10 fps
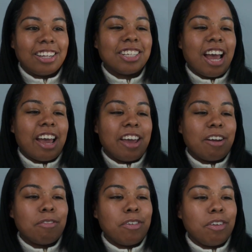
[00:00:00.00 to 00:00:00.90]
And it's
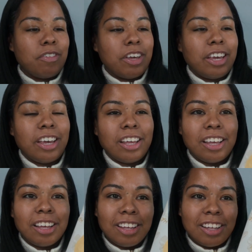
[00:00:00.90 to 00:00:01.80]
got
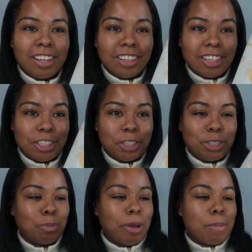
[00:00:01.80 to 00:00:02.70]
Hairvivi, the
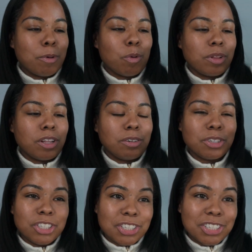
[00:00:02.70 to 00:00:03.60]
tissue paper with
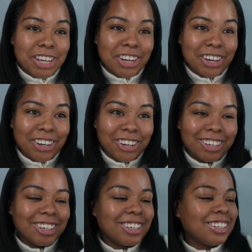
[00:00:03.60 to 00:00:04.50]
a little
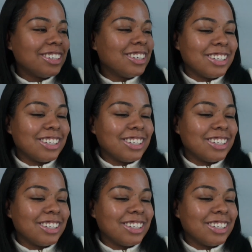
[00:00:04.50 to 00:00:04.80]
sticker.